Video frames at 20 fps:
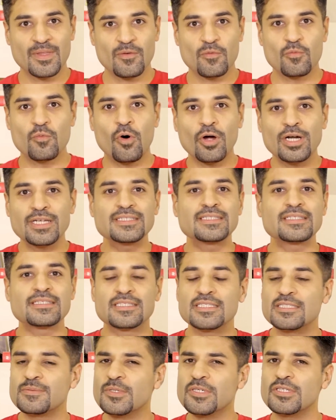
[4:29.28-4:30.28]
What is it?
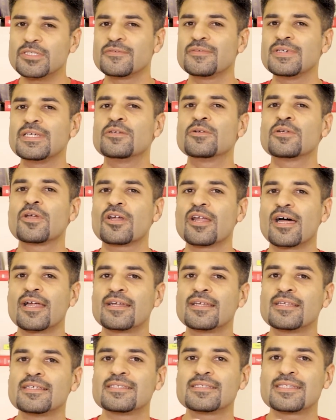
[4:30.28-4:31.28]
Just because we do not
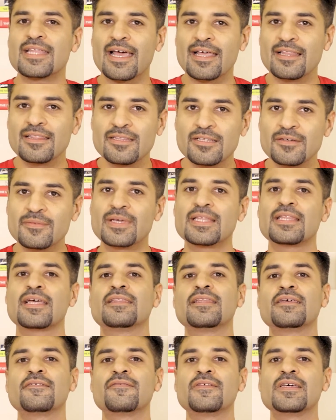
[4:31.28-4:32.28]
understand the way
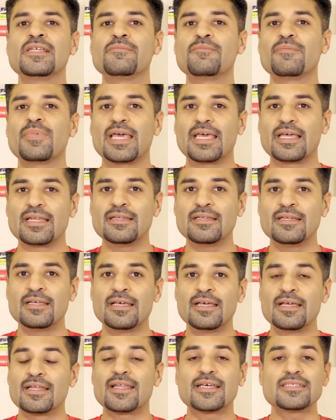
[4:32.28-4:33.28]
that they feel pain
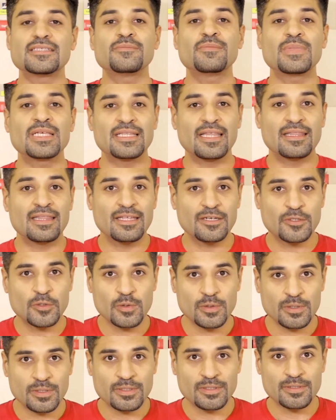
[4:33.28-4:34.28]
doesn't mean that they
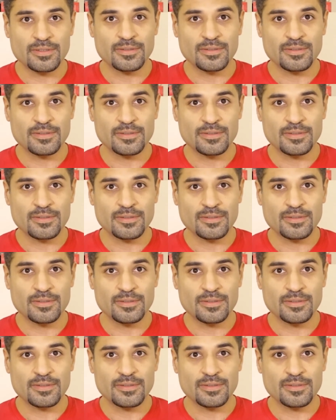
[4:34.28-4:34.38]
don't.